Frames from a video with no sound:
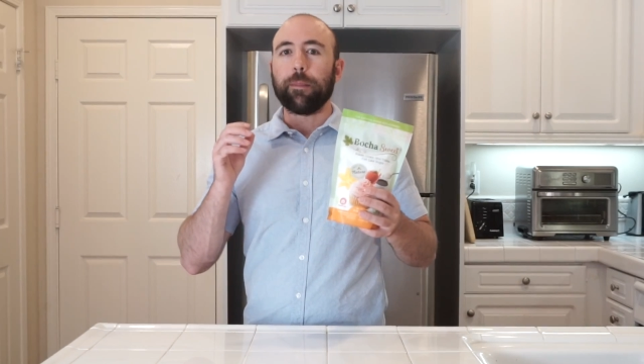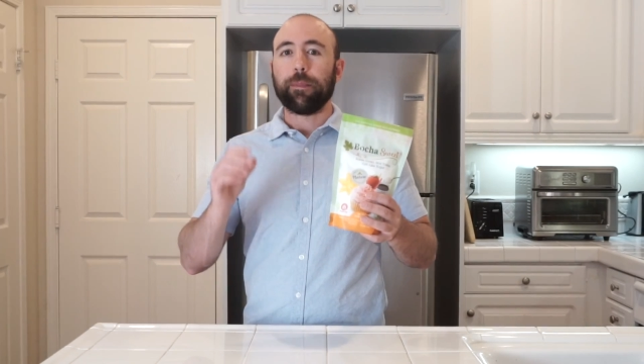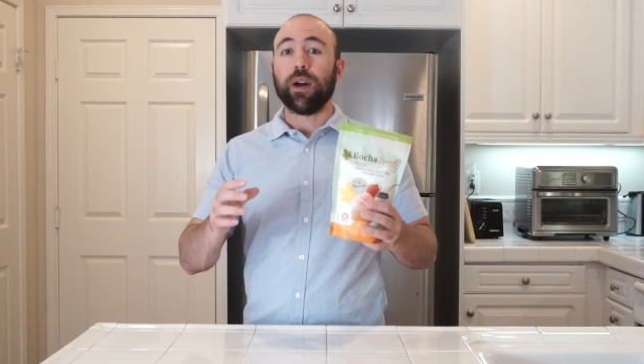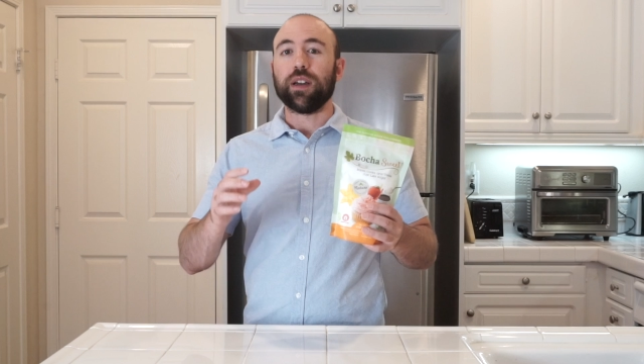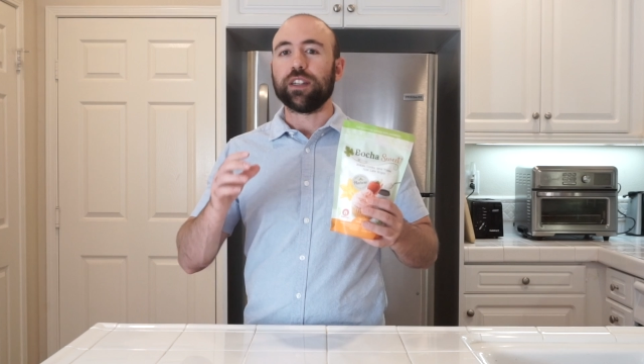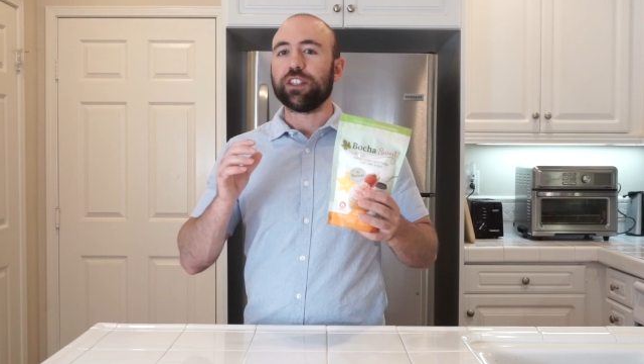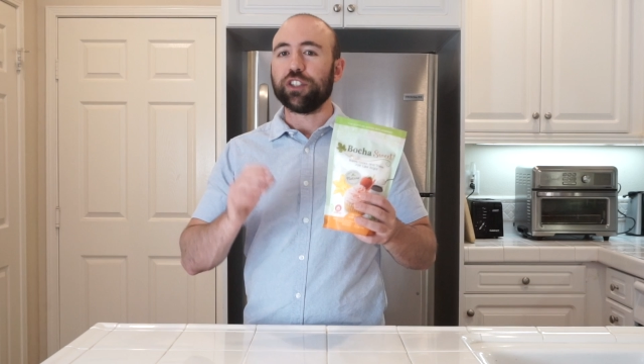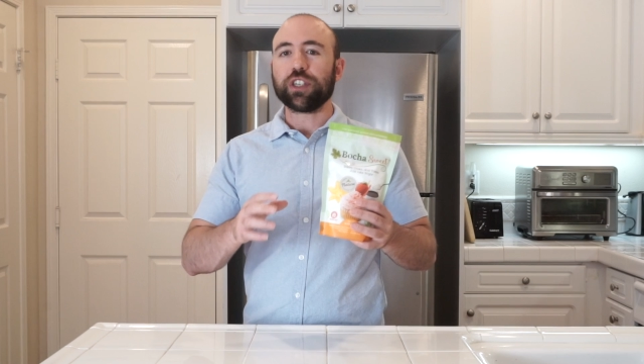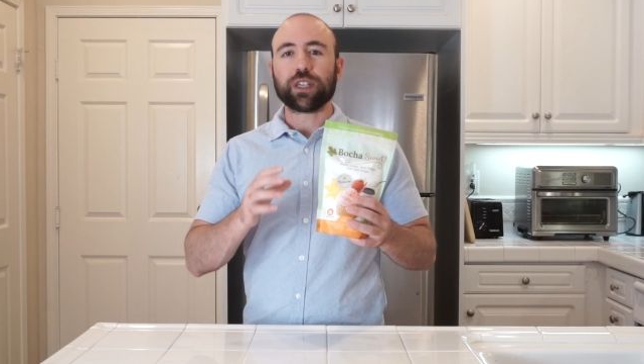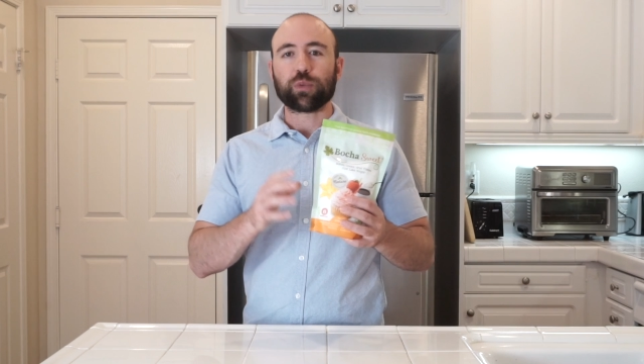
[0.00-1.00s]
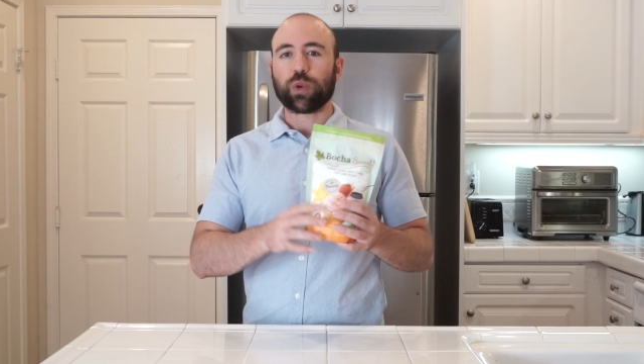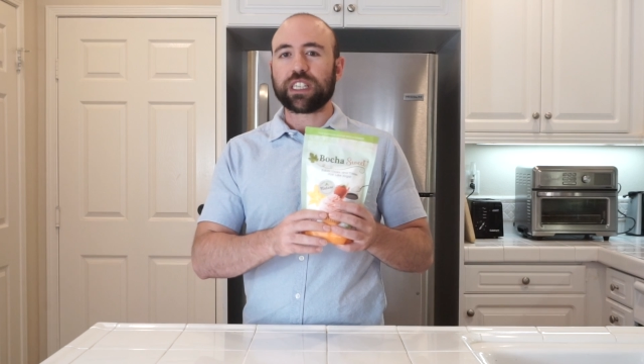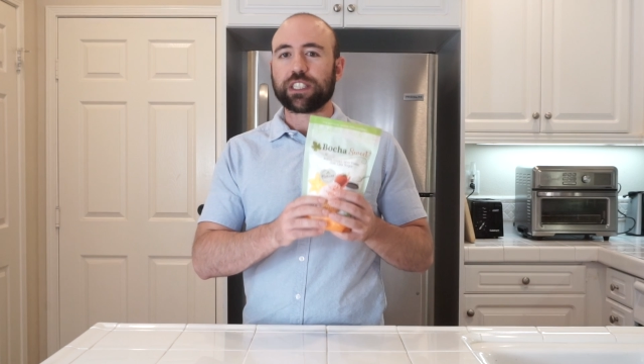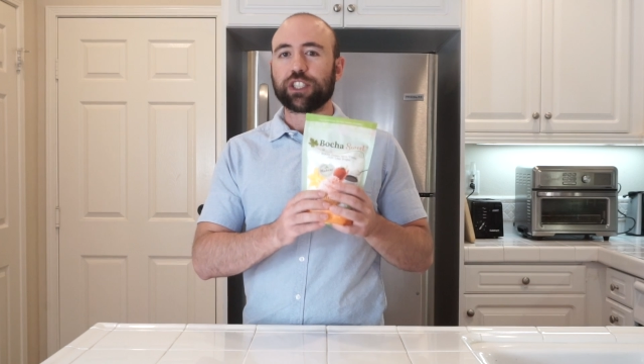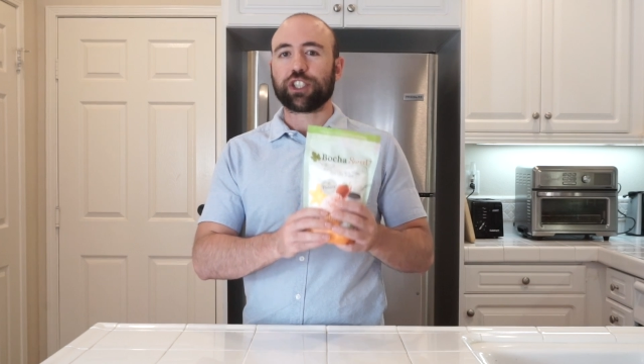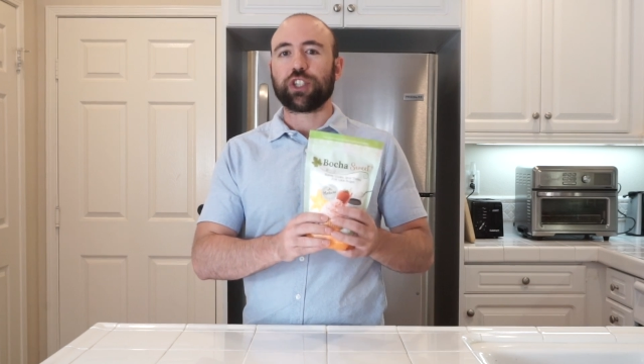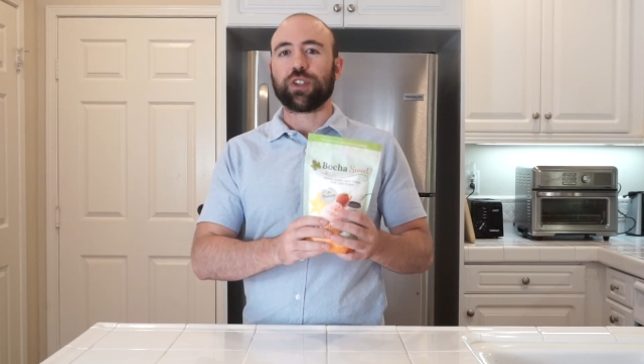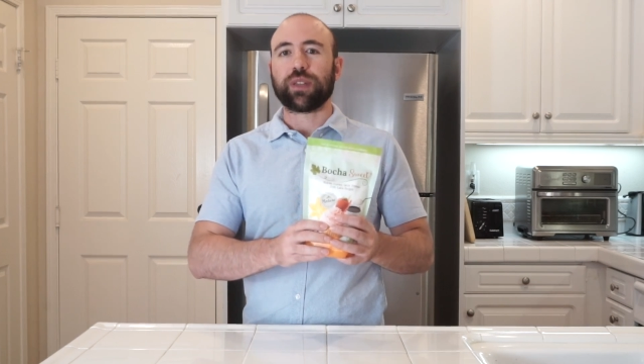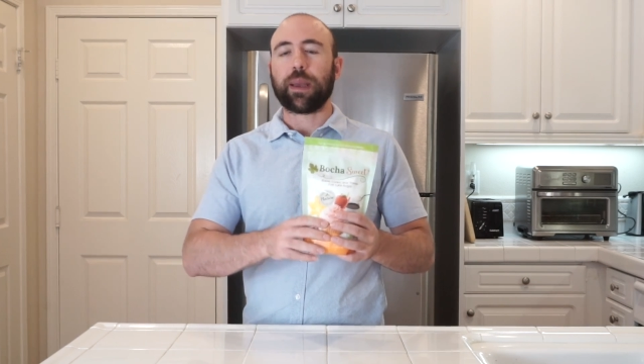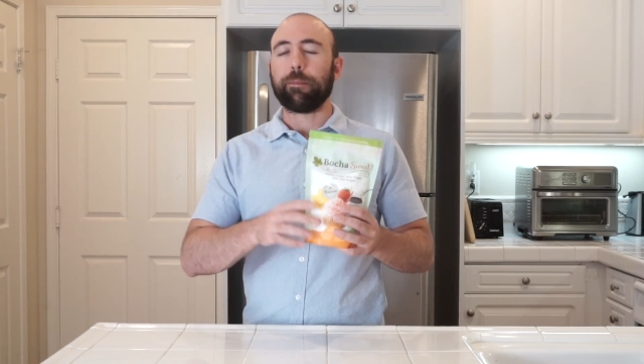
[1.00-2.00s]
But you can rest
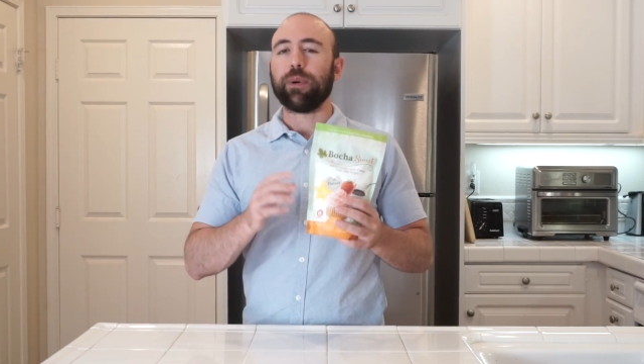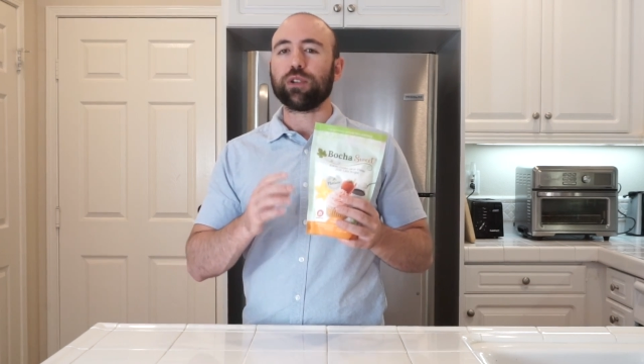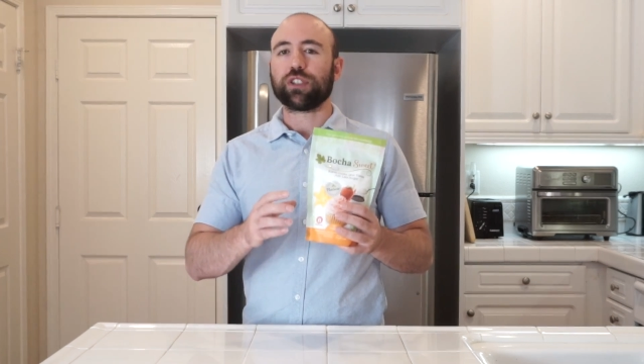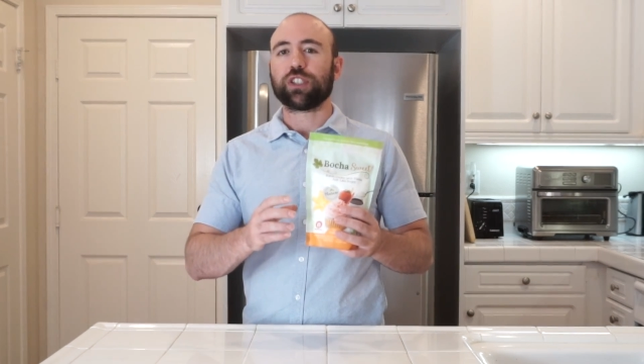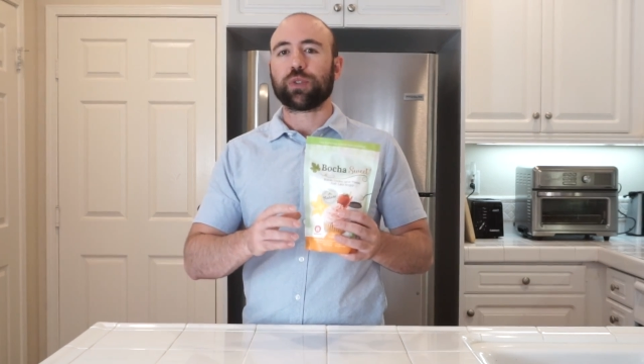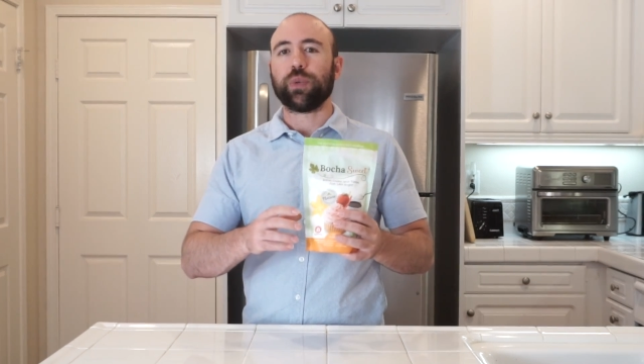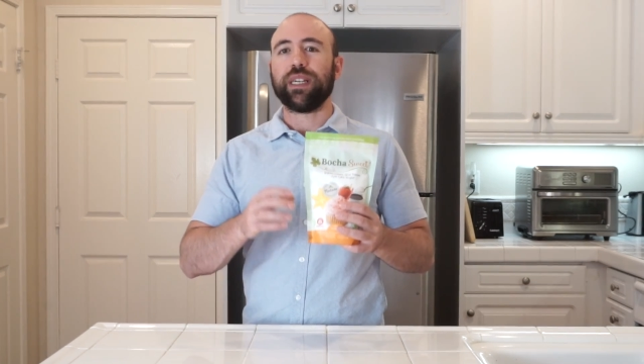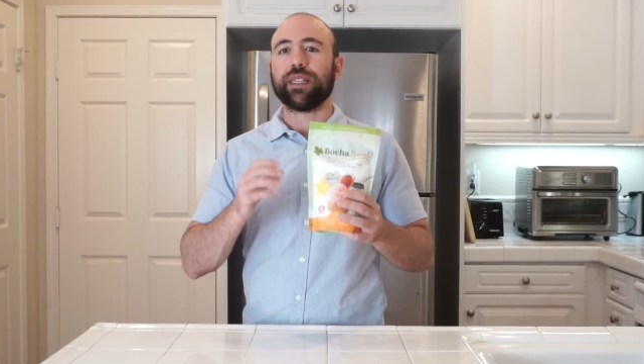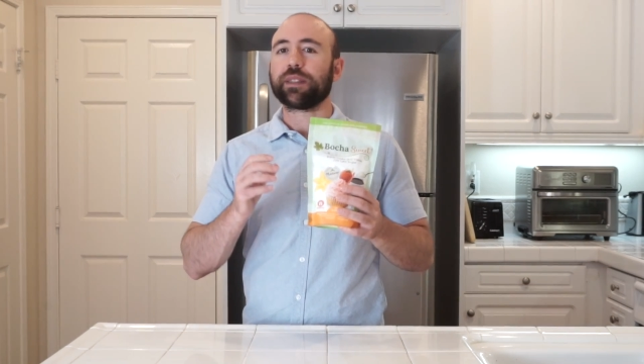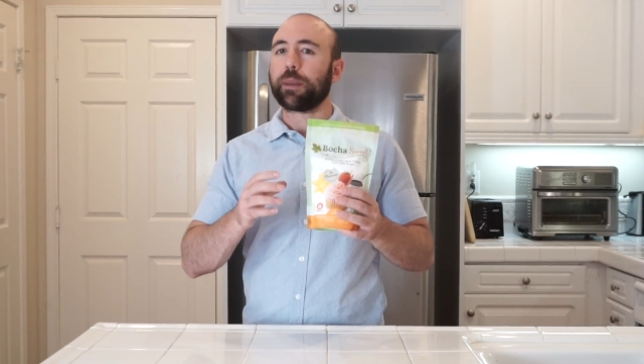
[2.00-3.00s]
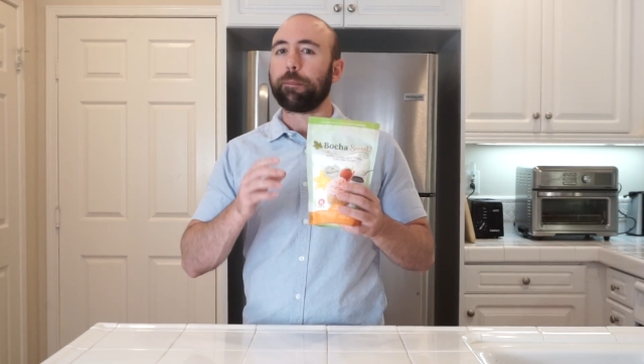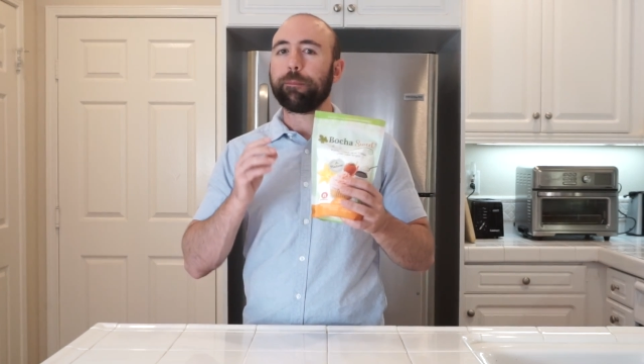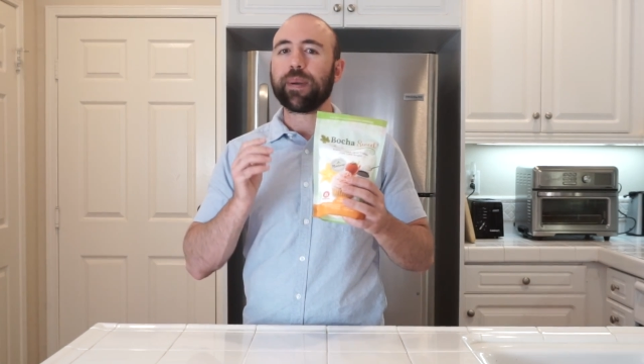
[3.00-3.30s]
assured that BochaSweet is the